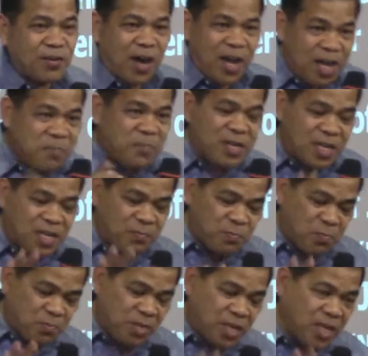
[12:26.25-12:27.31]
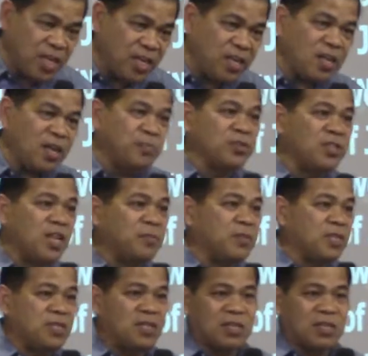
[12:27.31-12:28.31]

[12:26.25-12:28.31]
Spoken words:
Now I believe here in Abu Dhabi